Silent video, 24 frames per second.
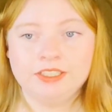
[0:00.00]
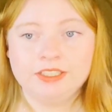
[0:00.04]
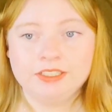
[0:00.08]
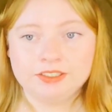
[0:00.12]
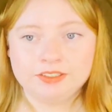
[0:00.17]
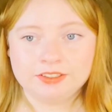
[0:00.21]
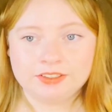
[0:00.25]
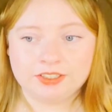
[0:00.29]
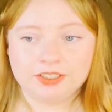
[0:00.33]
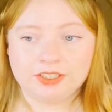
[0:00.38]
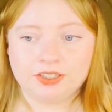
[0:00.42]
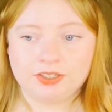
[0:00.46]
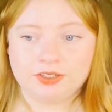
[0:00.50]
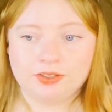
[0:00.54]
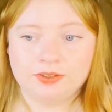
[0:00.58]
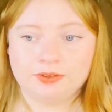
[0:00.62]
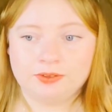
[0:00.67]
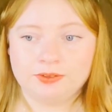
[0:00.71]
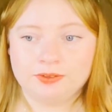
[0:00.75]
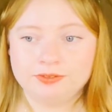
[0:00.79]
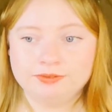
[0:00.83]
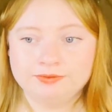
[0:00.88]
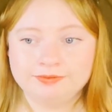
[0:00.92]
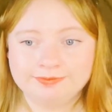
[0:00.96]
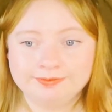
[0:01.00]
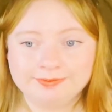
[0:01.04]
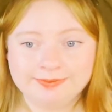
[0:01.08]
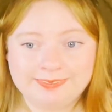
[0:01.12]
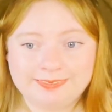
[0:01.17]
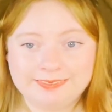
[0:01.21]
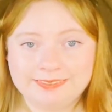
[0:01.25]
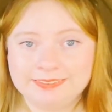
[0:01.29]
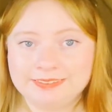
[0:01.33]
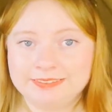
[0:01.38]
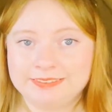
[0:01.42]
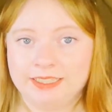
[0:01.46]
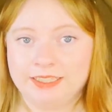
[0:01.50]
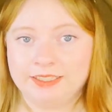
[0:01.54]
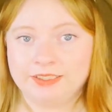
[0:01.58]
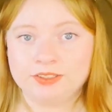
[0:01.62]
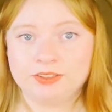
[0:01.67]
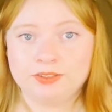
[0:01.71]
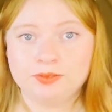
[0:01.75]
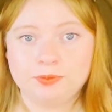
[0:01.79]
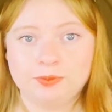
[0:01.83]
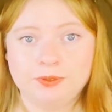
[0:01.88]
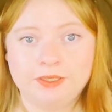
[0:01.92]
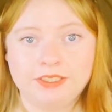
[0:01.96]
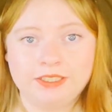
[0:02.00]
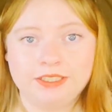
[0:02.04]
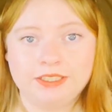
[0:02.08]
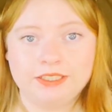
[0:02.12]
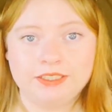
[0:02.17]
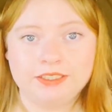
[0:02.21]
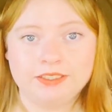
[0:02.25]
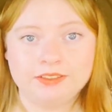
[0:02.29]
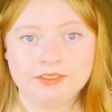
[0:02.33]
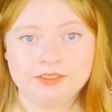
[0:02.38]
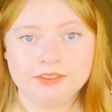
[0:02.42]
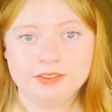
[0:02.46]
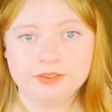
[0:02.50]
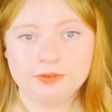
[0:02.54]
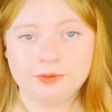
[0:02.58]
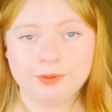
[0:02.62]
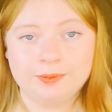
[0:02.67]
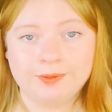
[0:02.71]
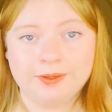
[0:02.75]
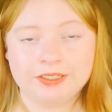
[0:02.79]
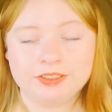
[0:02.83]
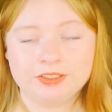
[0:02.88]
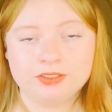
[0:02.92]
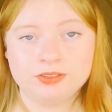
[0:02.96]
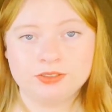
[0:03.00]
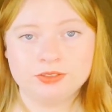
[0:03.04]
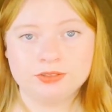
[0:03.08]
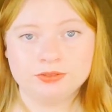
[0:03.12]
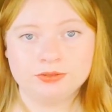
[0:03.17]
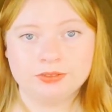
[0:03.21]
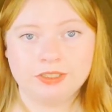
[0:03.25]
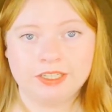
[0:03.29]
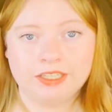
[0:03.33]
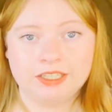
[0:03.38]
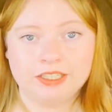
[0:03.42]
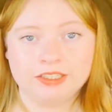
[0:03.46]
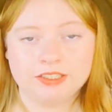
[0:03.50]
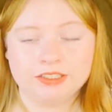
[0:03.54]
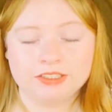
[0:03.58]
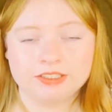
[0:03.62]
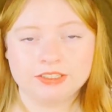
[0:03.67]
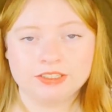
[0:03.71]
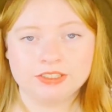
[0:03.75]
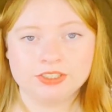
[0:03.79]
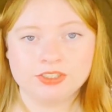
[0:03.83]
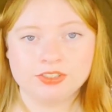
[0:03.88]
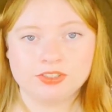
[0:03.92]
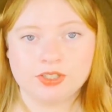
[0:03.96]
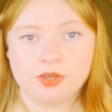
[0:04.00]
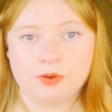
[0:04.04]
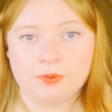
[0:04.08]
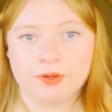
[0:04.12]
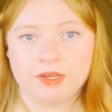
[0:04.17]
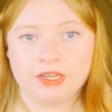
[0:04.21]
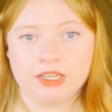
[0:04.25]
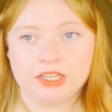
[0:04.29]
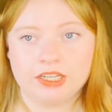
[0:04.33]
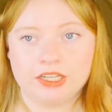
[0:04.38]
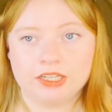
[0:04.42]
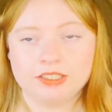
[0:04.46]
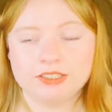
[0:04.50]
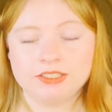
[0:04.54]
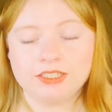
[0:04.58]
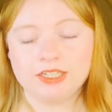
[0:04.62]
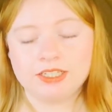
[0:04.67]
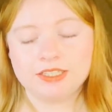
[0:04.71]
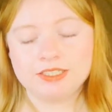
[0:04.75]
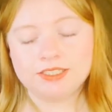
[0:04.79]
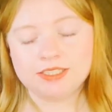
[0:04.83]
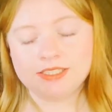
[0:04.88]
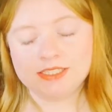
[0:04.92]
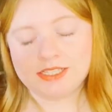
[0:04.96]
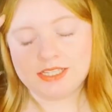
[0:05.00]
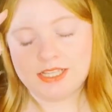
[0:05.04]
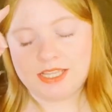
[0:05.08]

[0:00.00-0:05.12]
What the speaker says: So next week is going to be back to regular sewing content,